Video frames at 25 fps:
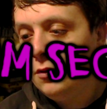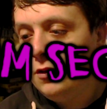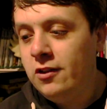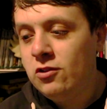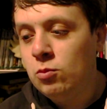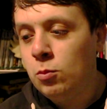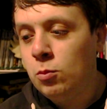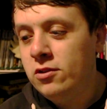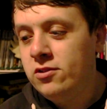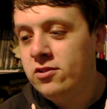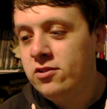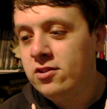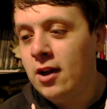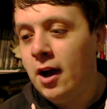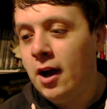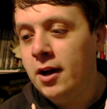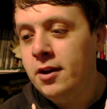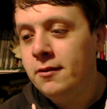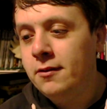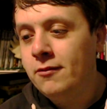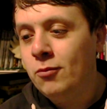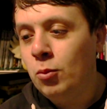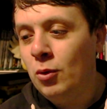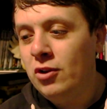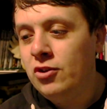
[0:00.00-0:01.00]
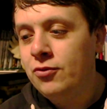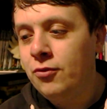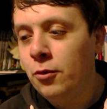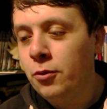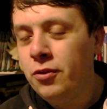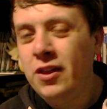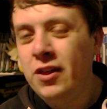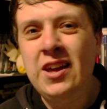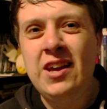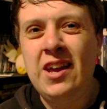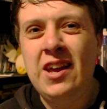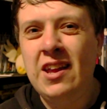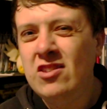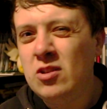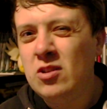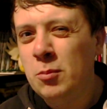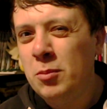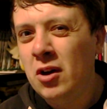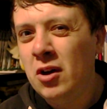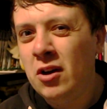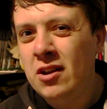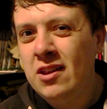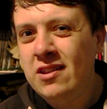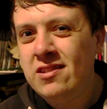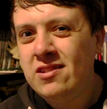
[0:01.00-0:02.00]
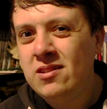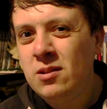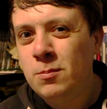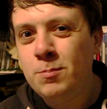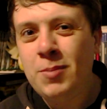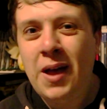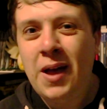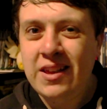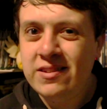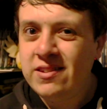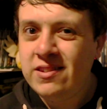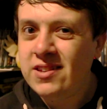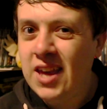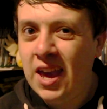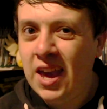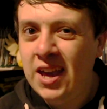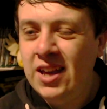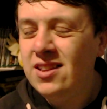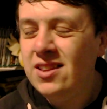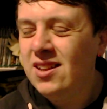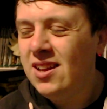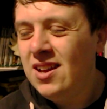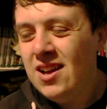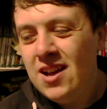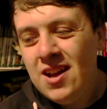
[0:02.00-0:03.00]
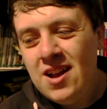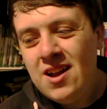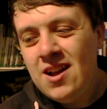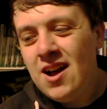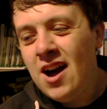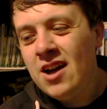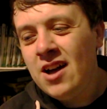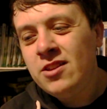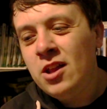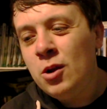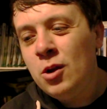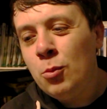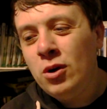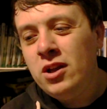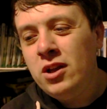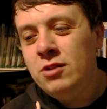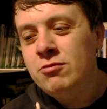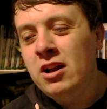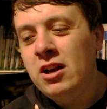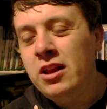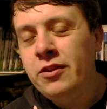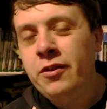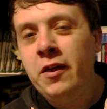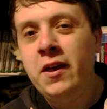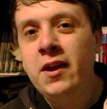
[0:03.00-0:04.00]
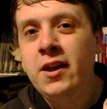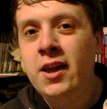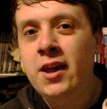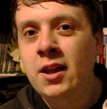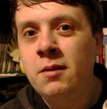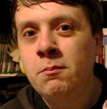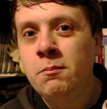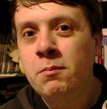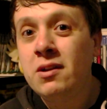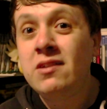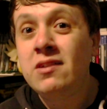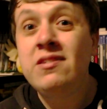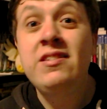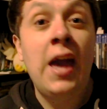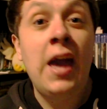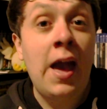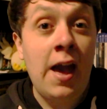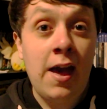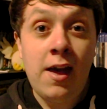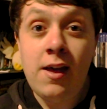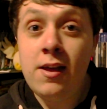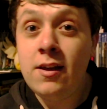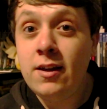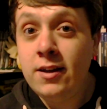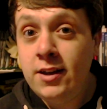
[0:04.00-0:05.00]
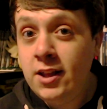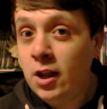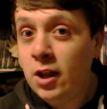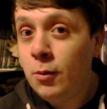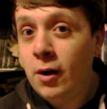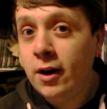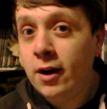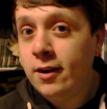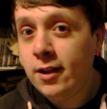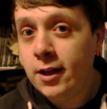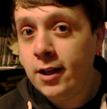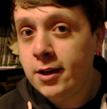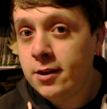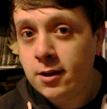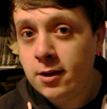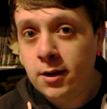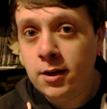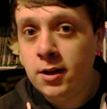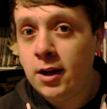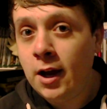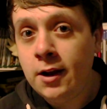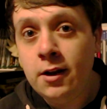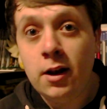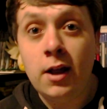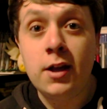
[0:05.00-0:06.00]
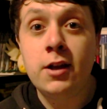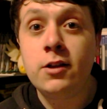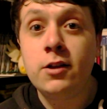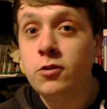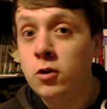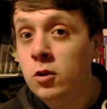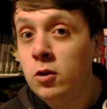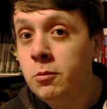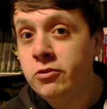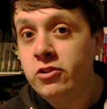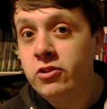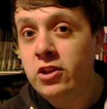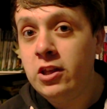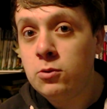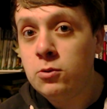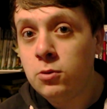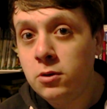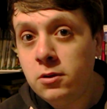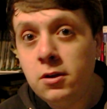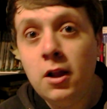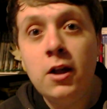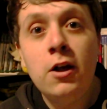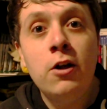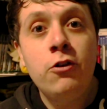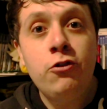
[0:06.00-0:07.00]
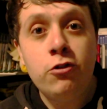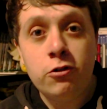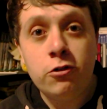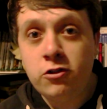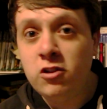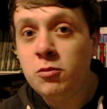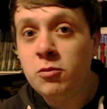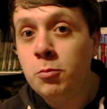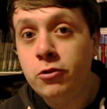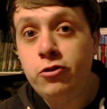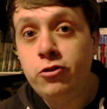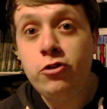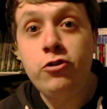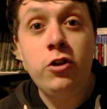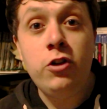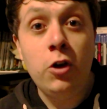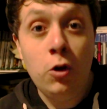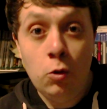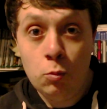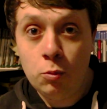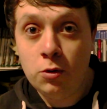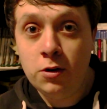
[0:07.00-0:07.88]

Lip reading: This one's kind of wishful thinking, to be honest, past Kane. I don't know what you're really thinking, because yeah, you know, I'd like a Doom sequel just as much as you